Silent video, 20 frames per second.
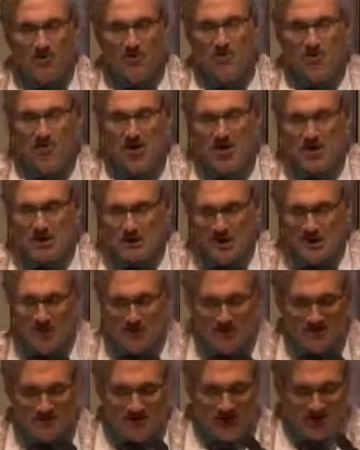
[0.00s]
only
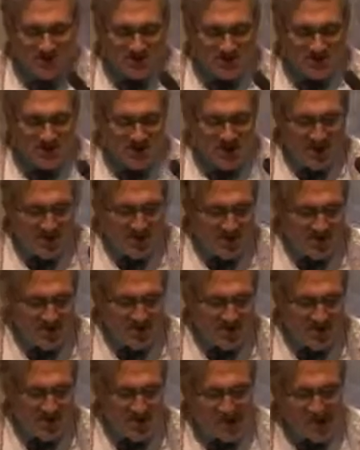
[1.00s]
hear, not see him. He
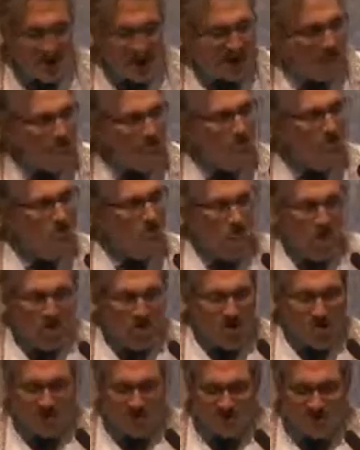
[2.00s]
told me I would no
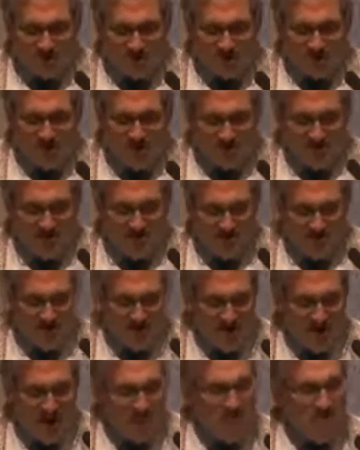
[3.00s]
longer see him
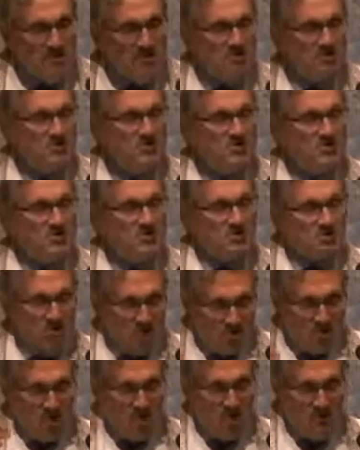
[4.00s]
because his
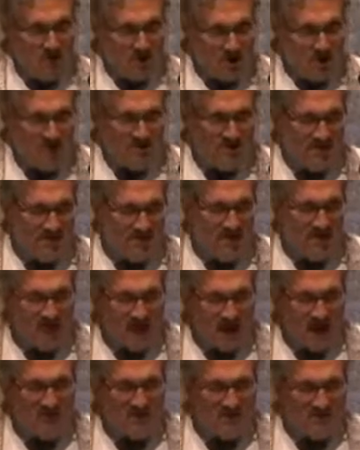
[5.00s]
soul was leaving the
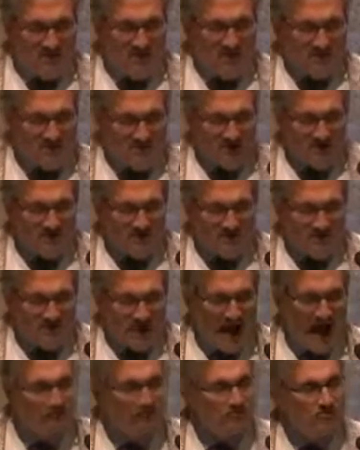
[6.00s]
body, but not to
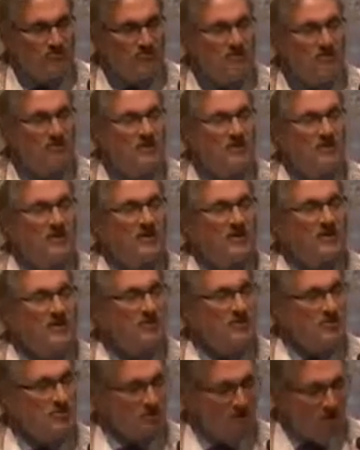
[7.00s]
doubt, he
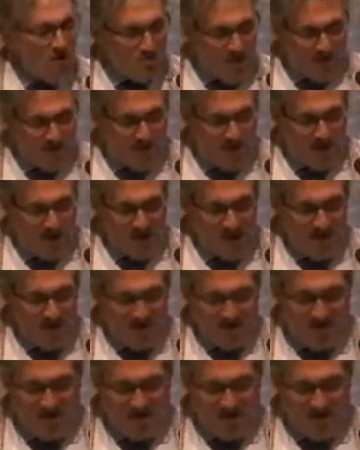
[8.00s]
was always there.